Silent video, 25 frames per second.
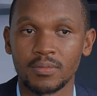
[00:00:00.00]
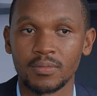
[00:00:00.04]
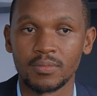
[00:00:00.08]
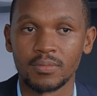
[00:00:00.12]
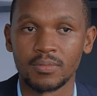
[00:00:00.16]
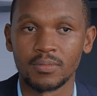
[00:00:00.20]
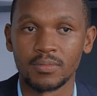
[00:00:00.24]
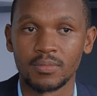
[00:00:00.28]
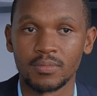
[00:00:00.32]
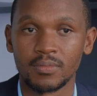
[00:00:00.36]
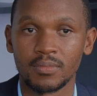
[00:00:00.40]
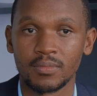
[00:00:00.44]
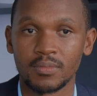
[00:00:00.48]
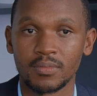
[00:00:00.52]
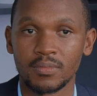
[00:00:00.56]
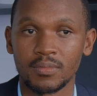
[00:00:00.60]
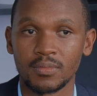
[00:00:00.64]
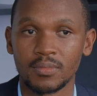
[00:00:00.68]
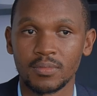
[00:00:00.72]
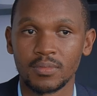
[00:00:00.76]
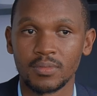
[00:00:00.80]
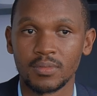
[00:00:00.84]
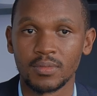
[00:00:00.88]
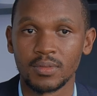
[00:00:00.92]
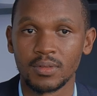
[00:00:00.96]
So,
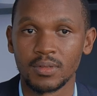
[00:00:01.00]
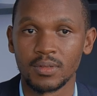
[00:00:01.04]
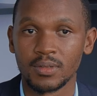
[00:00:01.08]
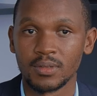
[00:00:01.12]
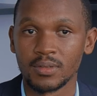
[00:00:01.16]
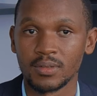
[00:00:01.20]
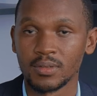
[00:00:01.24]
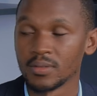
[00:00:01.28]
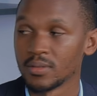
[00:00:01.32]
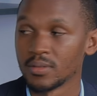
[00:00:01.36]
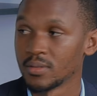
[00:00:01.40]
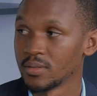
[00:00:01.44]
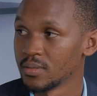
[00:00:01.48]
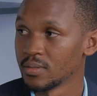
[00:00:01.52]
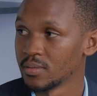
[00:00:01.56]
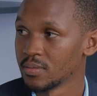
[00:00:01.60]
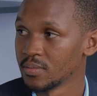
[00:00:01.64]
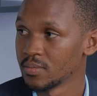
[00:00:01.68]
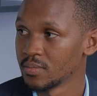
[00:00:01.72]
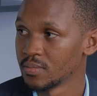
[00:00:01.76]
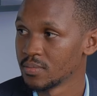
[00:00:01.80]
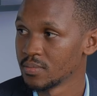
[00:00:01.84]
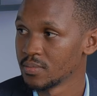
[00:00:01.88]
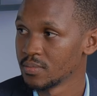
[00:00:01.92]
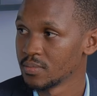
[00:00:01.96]
and for the
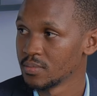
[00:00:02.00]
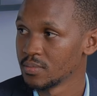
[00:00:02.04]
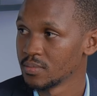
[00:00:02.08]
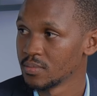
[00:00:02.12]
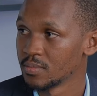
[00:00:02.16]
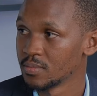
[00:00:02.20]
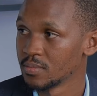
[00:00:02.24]
skin,